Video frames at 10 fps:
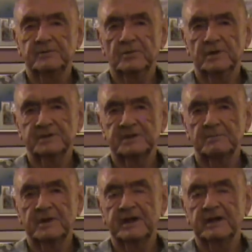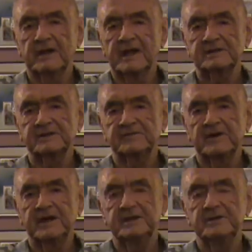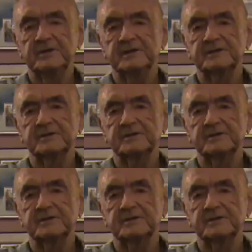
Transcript: where somebody classified you as